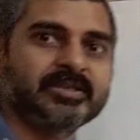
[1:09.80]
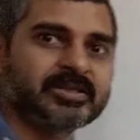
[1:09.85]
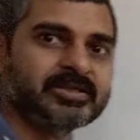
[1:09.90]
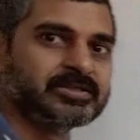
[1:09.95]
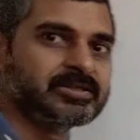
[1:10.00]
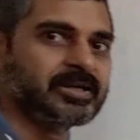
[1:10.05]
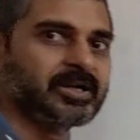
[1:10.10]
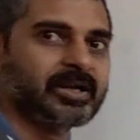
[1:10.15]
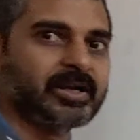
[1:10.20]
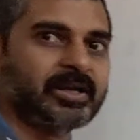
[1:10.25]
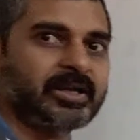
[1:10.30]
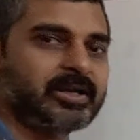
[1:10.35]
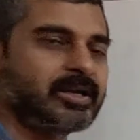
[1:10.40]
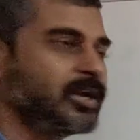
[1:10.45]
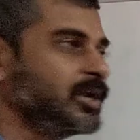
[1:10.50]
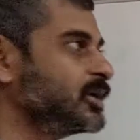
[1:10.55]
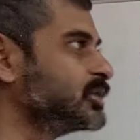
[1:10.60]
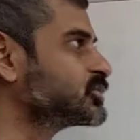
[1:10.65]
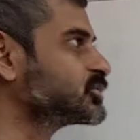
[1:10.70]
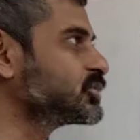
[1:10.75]
this circuit
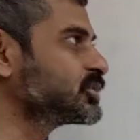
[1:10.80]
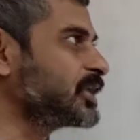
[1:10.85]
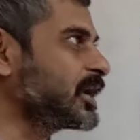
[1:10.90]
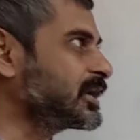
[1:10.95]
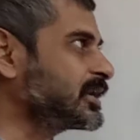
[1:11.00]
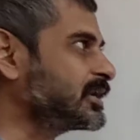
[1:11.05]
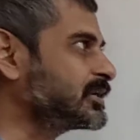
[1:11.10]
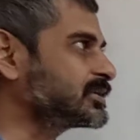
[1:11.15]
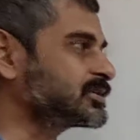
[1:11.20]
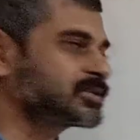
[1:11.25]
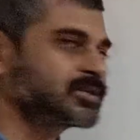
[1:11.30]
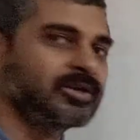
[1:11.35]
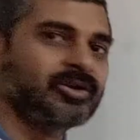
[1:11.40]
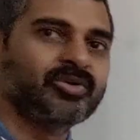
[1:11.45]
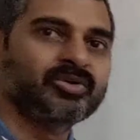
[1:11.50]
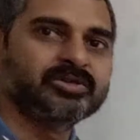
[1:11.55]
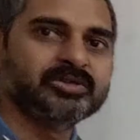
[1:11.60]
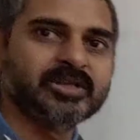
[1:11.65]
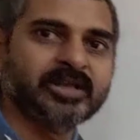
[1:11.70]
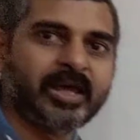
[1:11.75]
so that it
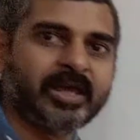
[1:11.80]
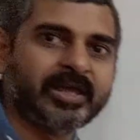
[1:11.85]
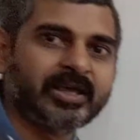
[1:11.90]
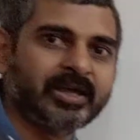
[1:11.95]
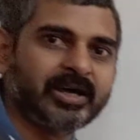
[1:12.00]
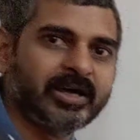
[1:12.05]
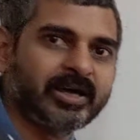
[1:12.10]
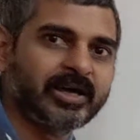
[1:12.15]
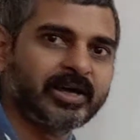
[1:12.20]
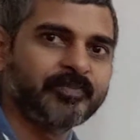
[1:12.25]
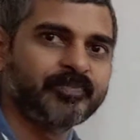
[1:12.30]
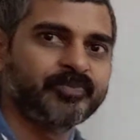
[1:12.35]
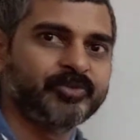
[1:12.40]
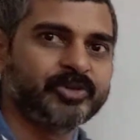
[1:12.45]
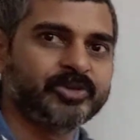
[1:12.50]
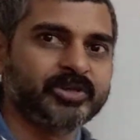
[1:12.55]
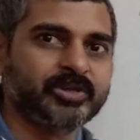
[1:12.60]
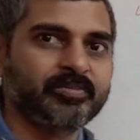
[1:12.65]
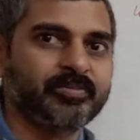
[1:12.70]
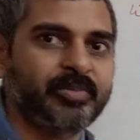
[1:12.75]
looks like a
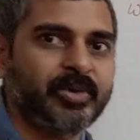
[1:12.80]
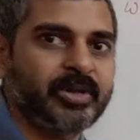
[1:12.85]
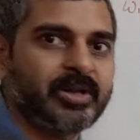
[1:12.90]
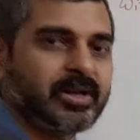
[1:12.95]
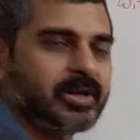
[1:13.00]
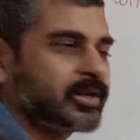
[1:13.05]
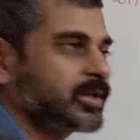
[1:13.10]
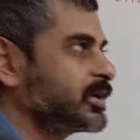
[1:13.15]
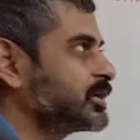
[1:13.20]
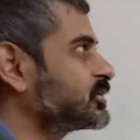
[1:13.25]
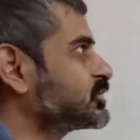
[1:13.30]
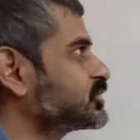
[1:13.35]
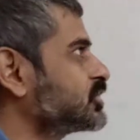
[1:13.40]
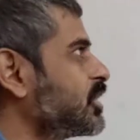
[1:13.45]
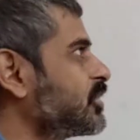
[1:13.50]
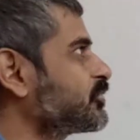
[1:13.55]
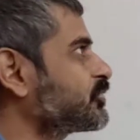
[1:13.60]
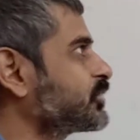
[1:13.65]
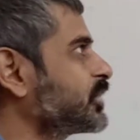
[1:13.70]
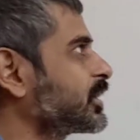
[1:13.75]
simple
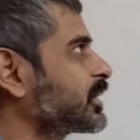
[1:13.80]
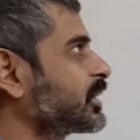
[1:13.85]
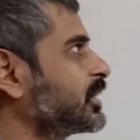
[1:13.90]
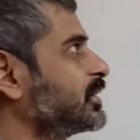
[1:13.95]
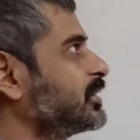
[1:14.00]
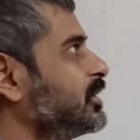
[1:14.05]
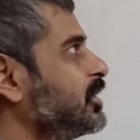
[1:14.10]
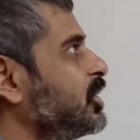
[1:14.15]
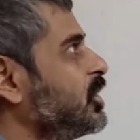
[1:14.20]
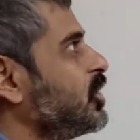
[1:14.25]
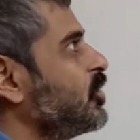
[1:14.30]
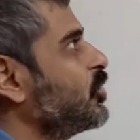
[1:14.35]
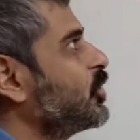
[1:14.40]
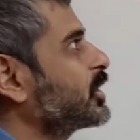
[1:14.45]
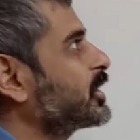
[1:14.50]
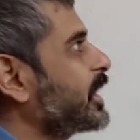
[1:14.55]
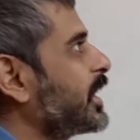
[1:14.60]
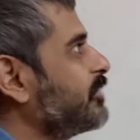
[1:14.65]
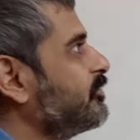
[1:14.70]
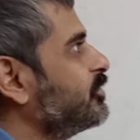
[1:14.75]
Kirchhoff circuit.
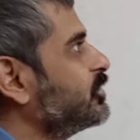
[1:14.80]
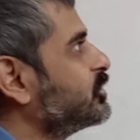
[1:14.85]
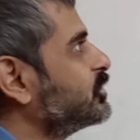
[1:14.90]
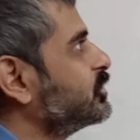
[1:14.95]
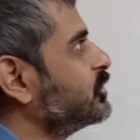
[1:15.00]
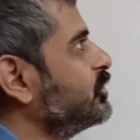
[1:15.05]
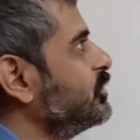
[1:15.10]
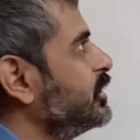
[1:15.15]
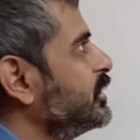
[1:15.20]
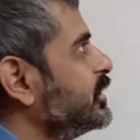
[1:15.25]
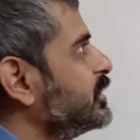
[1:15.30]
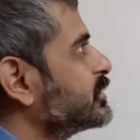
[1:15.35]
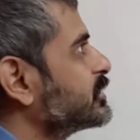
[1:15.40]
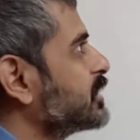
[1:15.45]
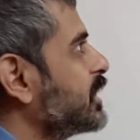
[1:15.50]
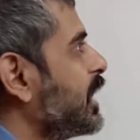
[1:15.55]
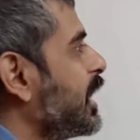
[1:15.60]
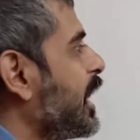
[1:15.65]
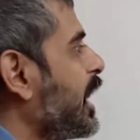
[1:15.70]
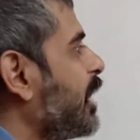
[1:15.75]
What I would do is
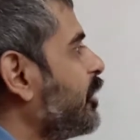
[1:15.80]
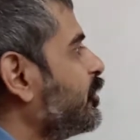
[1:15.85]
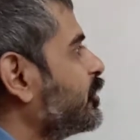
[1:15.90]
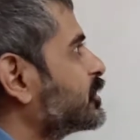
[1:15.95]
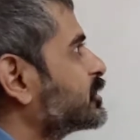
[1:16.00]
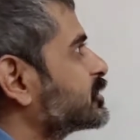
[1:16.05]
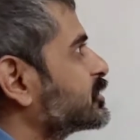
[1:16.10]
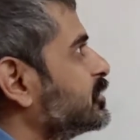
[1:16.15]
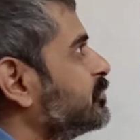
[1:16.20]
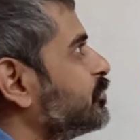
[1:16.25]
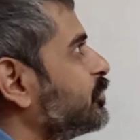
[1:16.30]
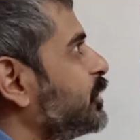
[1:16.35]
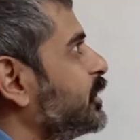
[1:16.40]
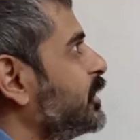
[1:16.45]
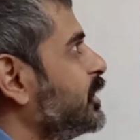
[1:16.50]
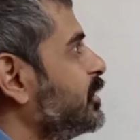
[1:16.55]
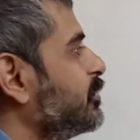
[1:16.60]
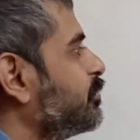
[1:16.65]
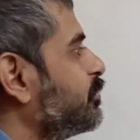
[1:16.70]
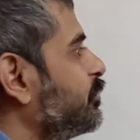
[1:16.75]
I would
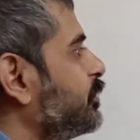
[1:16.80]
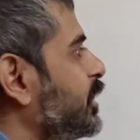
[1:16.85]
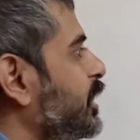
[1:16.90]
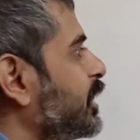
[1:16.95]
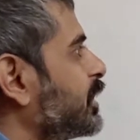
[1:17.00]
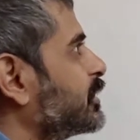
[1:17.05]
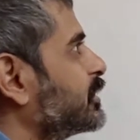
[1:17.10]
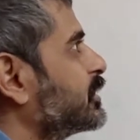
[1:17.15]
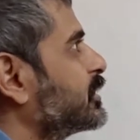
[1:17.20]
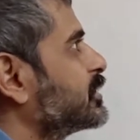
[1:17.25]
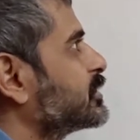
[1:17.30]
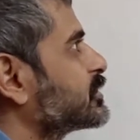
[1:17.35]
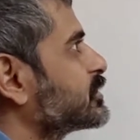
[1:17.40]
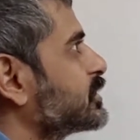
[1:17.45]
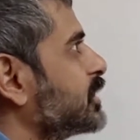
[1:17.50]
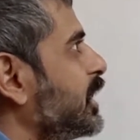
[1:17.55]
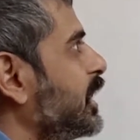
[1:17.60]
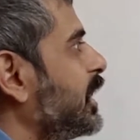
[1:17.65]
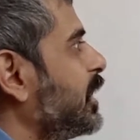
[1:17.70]
simply make this V